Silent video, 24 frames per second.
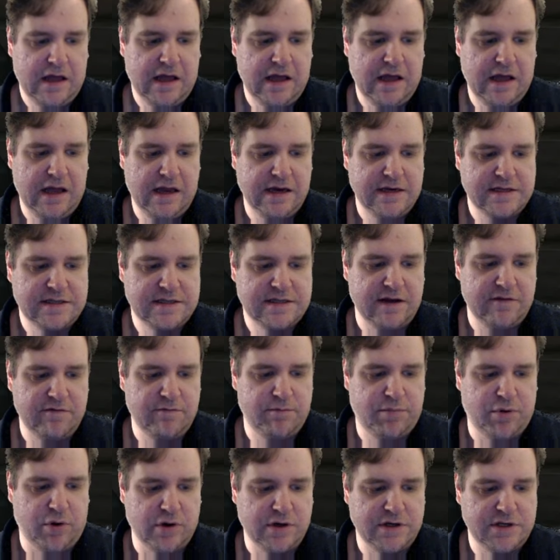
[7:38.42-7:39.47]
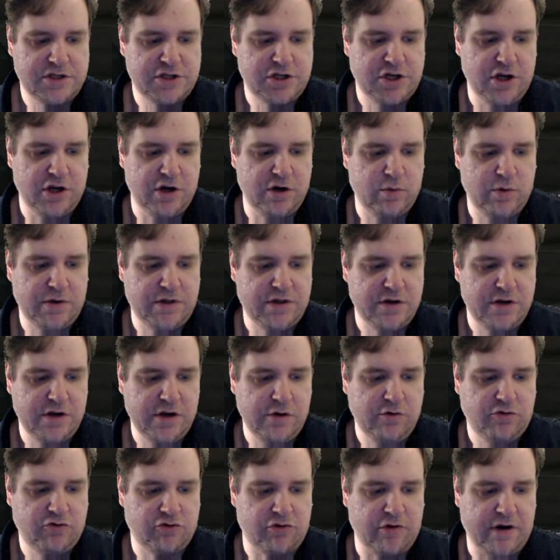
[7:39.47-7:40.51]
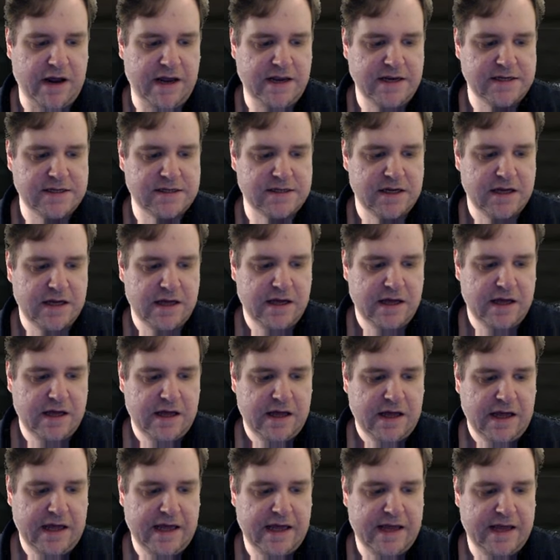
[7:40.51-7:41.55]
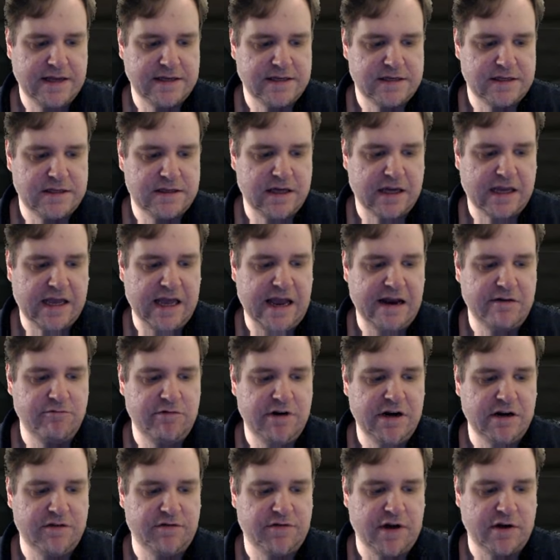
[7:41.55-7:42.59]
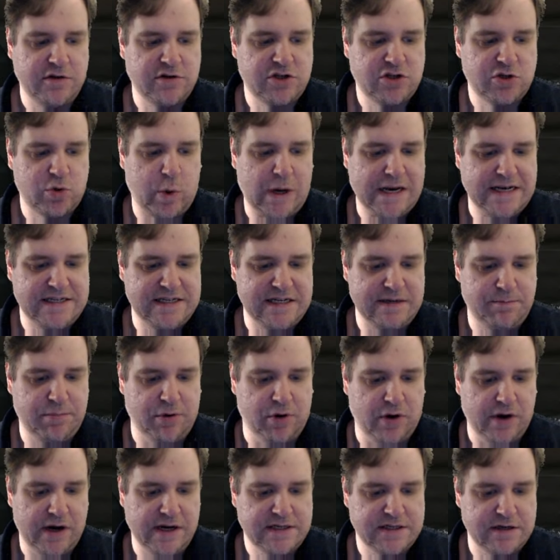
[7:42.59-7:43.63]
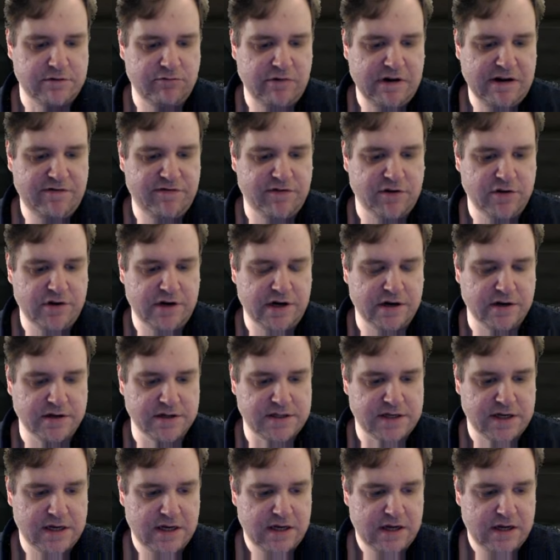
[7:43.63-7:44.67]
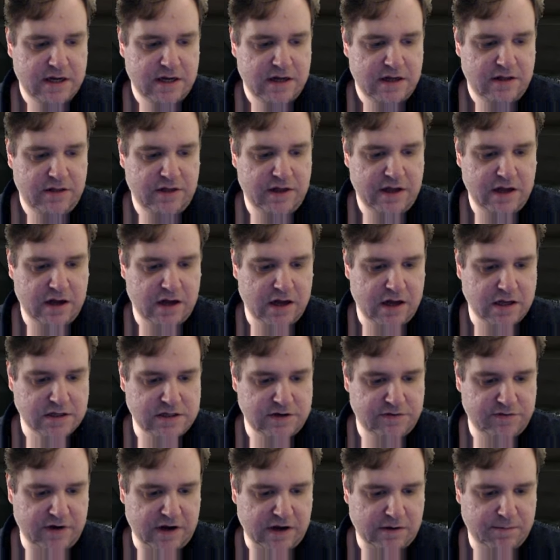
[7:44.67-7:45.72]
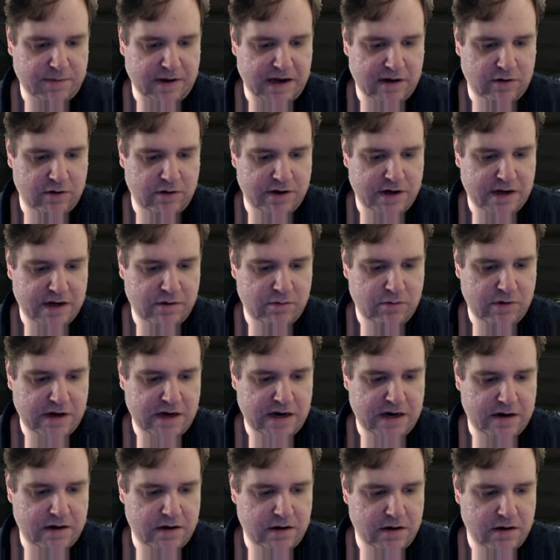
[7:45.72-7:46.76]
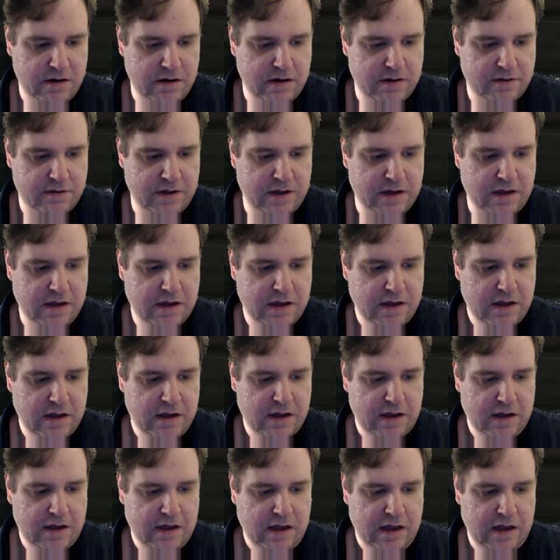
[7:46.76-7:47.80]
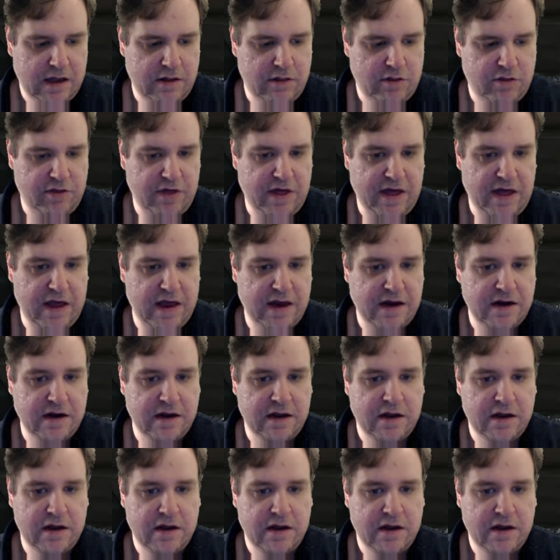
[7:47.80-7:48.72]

in 7.2 with the new traits is they're getting rid of those 20 points and refunding us the artifact power. Now, where are they? And then